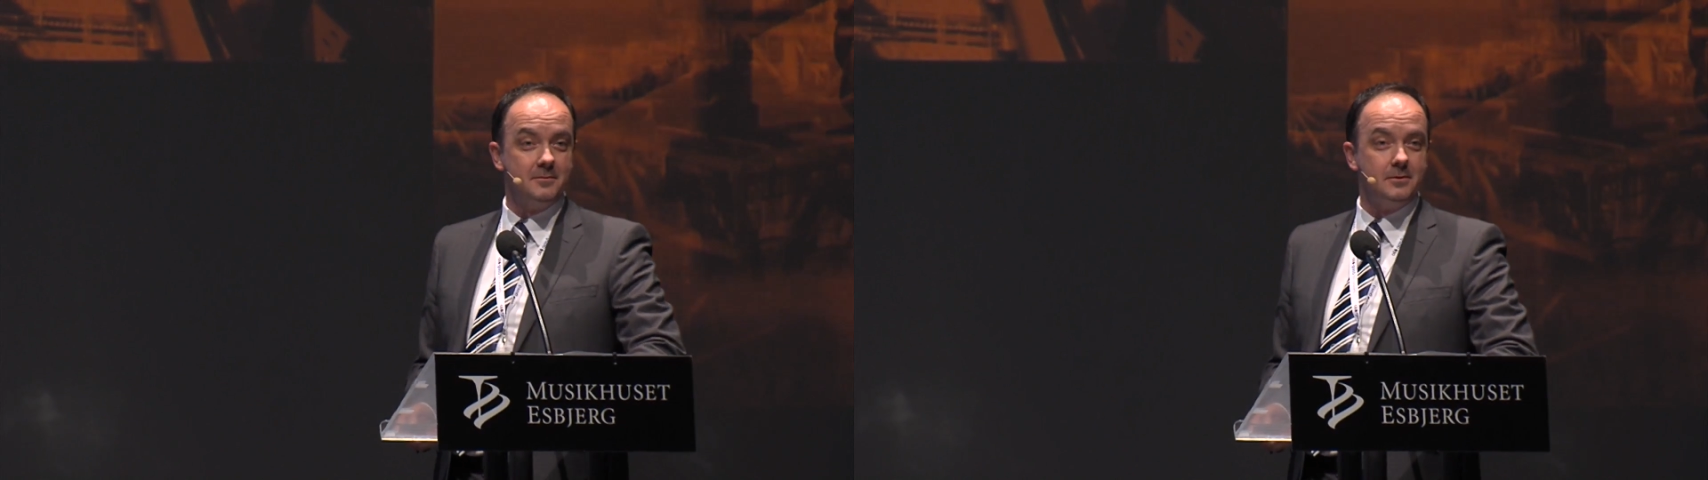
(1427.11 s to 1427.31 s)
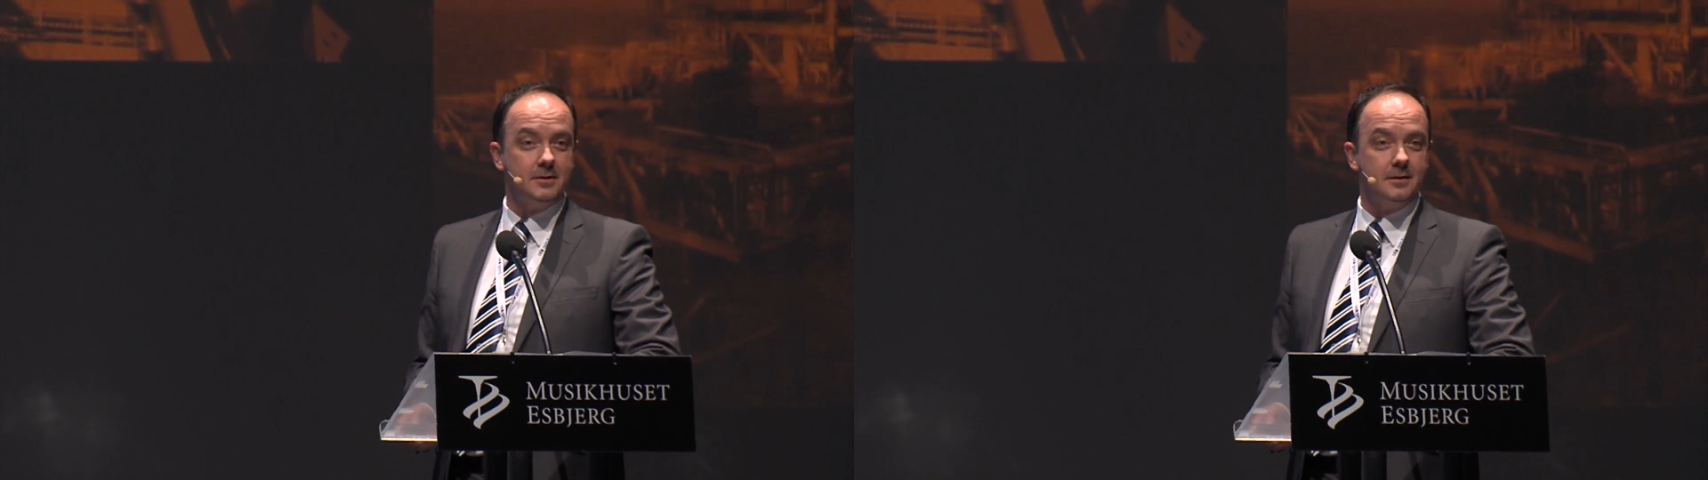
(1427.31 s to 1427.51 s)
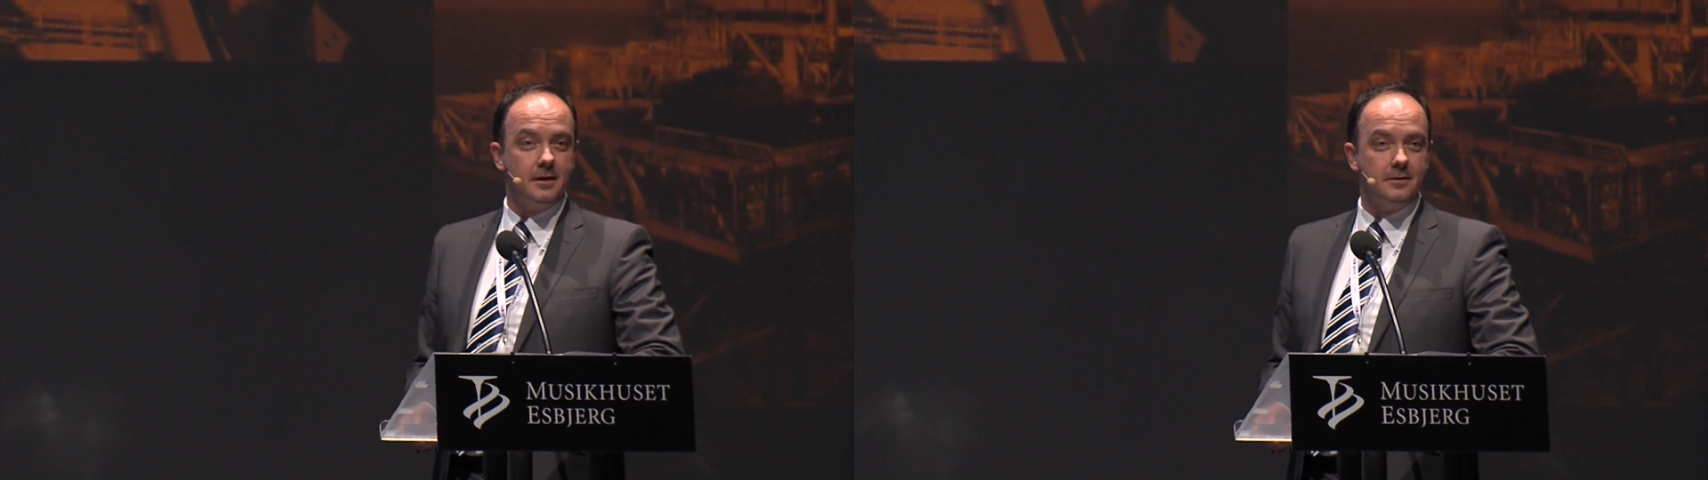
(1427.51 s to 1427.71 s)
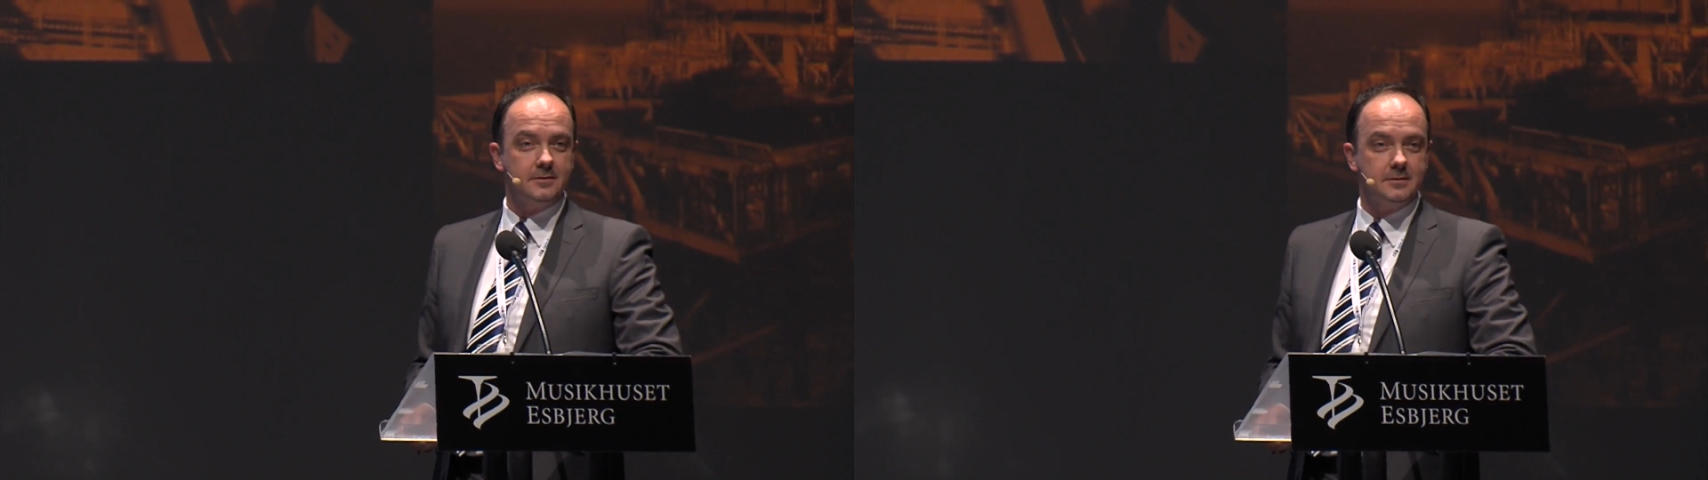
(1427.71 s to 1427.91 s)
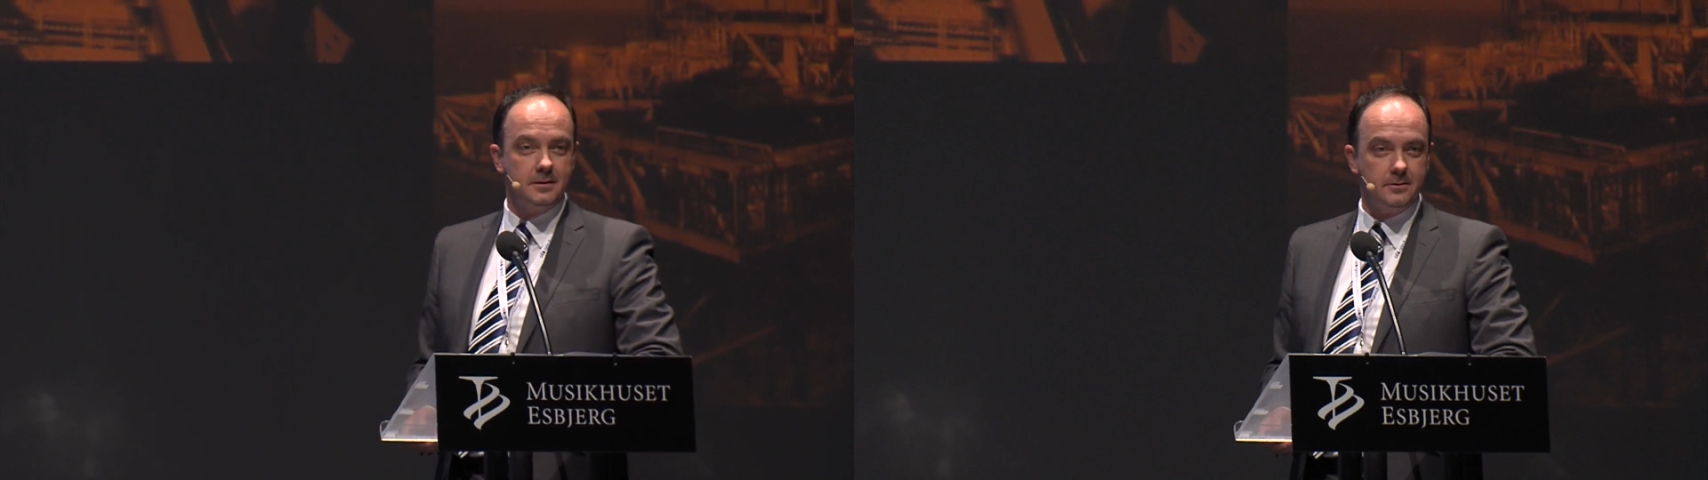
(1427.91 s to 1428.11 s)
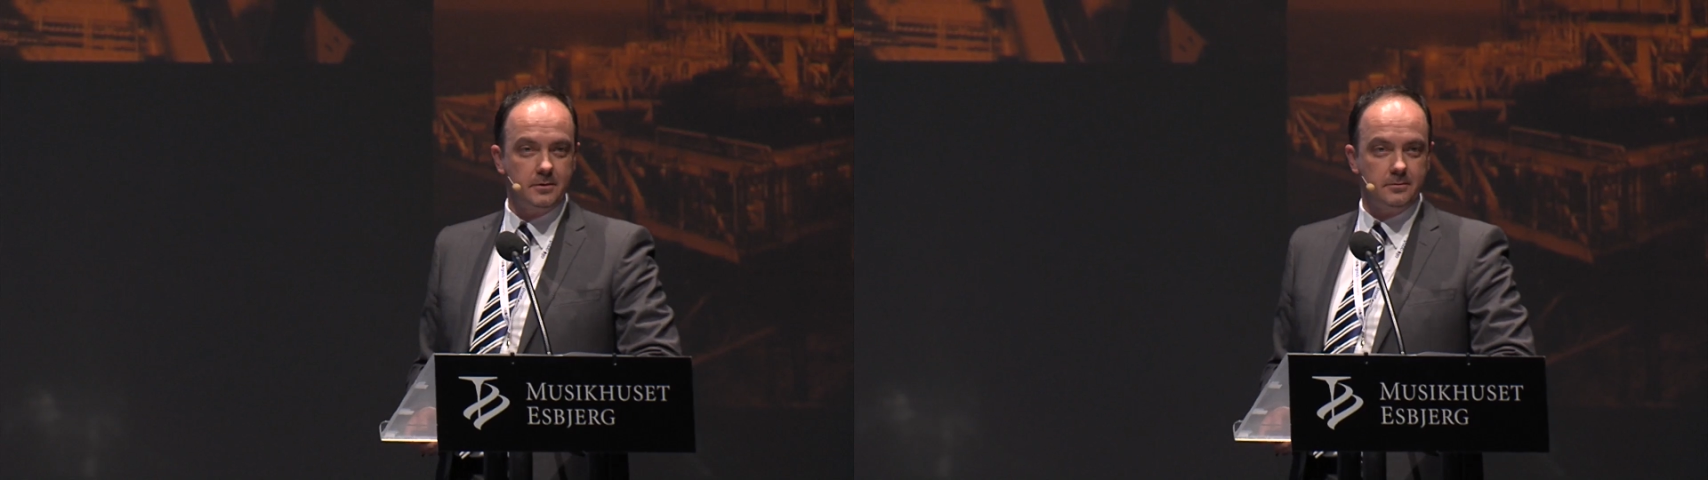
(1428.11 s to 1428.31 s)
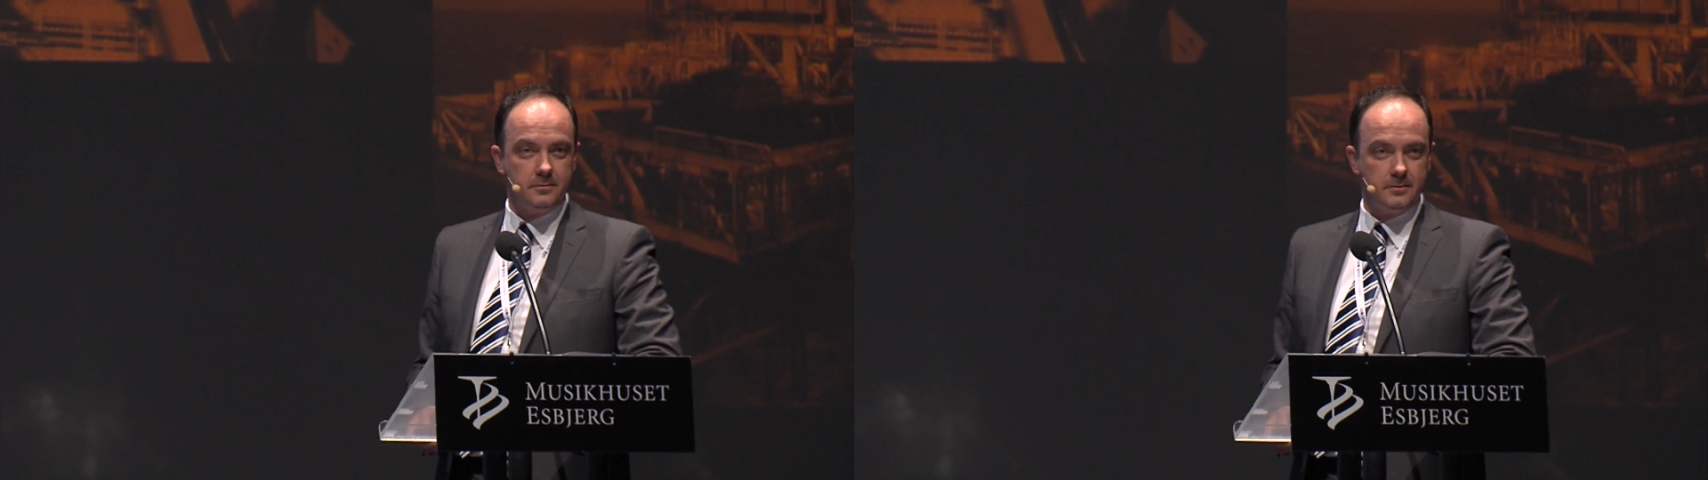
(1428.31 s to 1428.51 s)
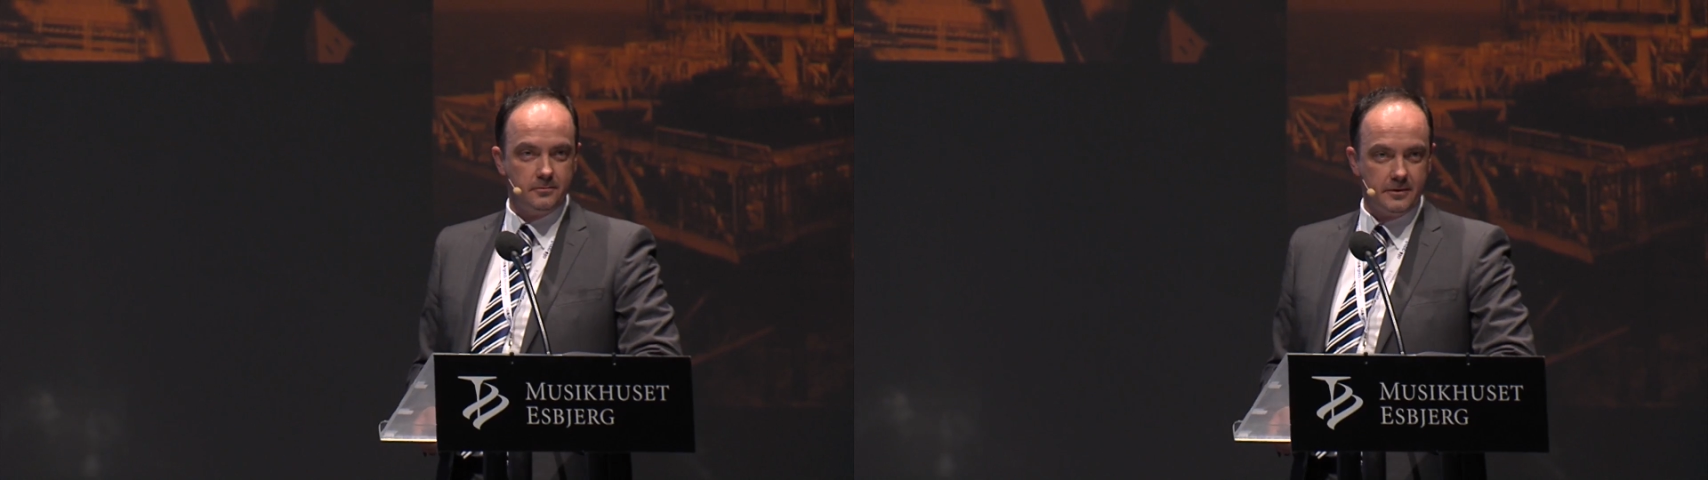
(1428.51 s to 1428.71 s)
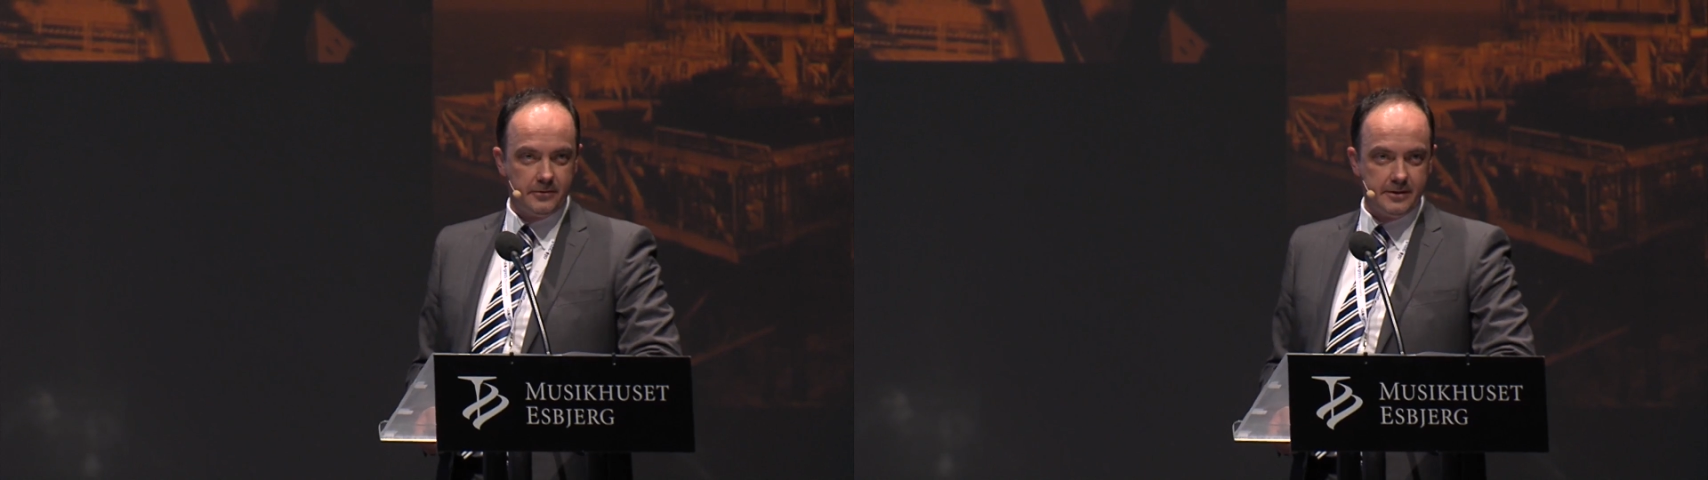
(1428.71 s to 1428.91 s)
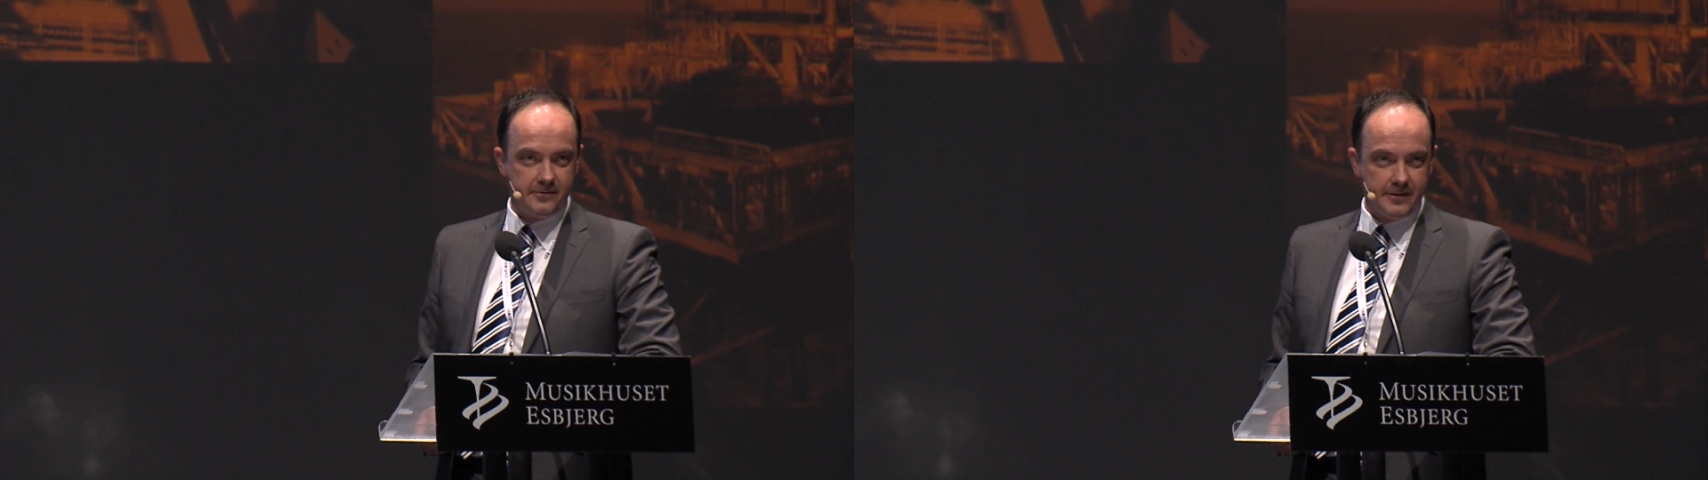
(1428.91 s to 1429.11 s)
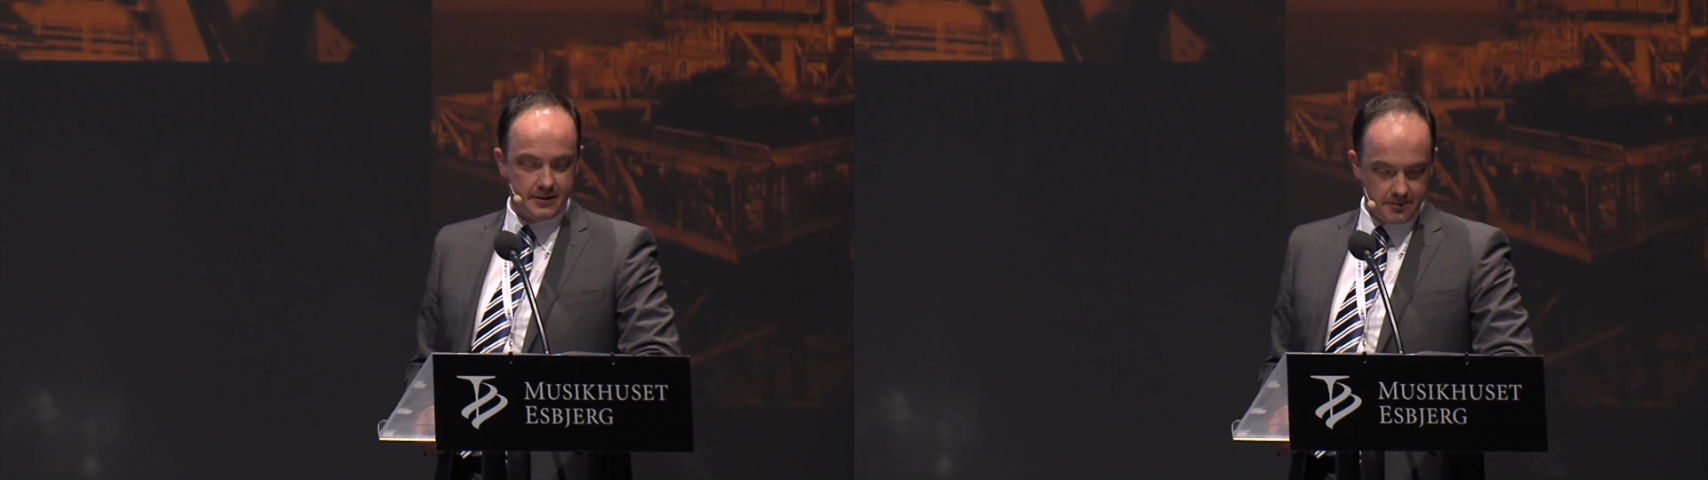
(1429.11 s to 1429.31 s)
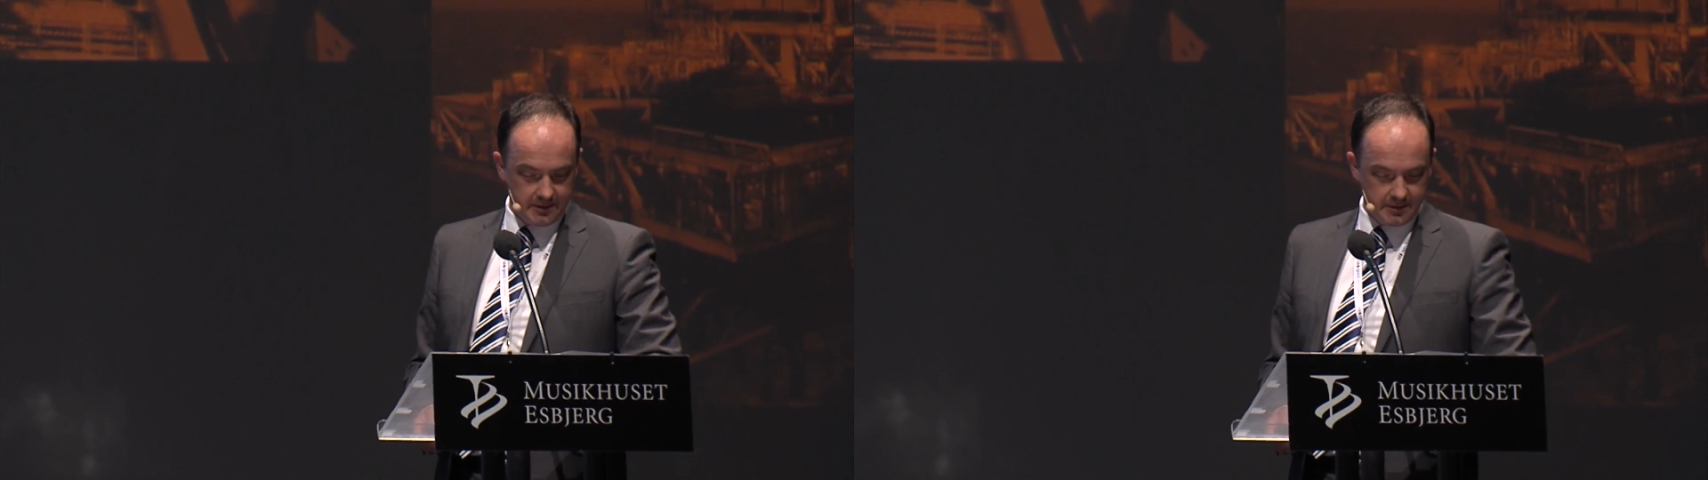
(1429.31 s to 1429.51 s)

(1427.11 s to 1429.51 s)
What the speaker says: You did, I have to say, you were very fair to me,